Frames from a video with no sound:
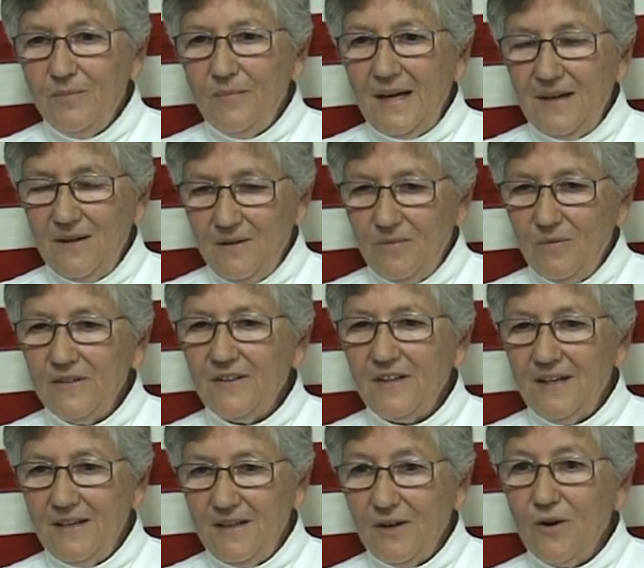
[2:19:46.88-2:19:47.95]
my was
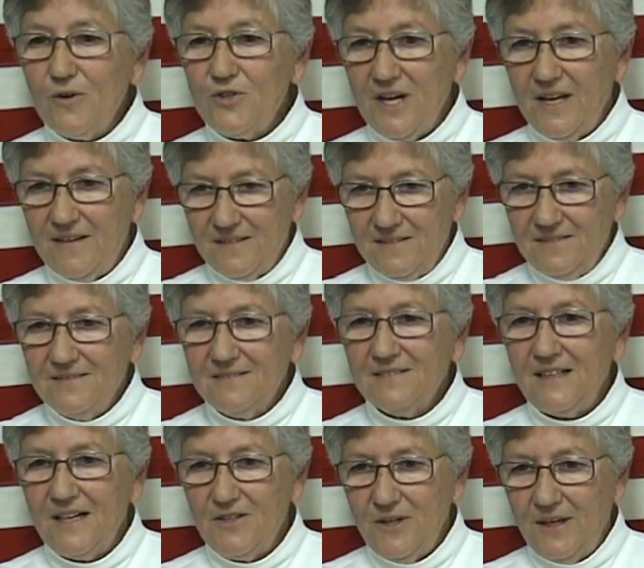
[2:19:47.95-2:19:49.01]
a negotiator,
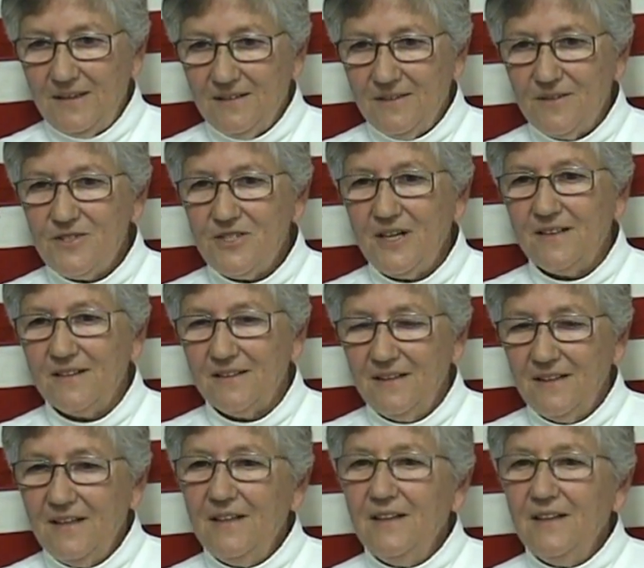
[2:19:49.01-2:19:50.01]
contract negotiator. Oh,